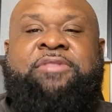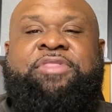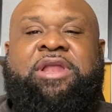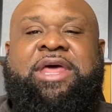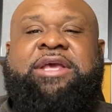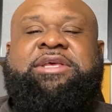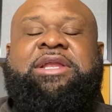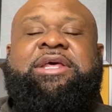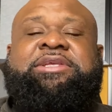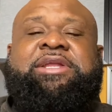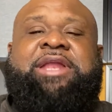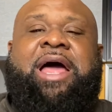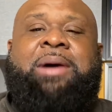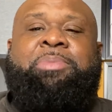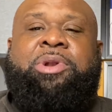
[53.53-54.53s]
The links are listed
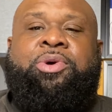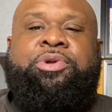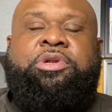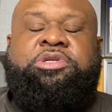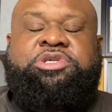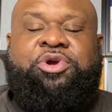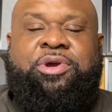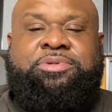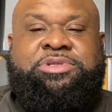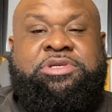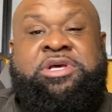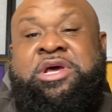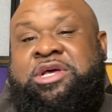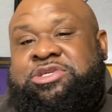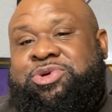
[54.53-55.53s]
down below in the description.
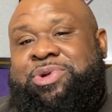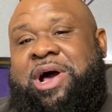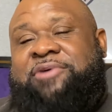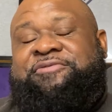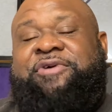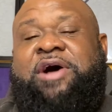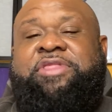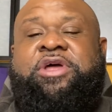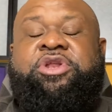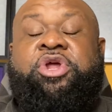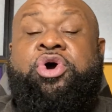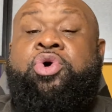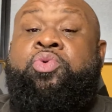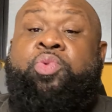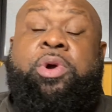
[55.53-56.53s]
So without further
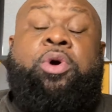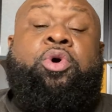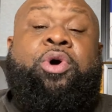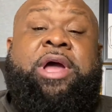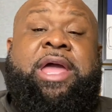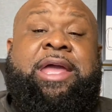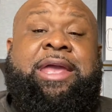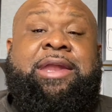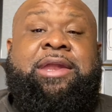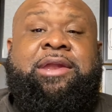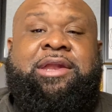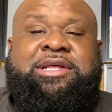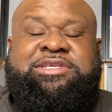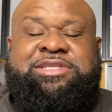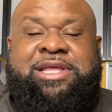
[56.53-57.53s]
ado, we're going to go ahead and get
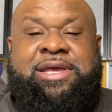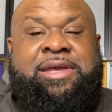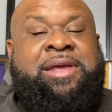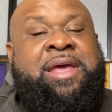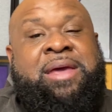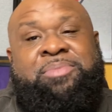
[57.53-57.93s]
into this thing.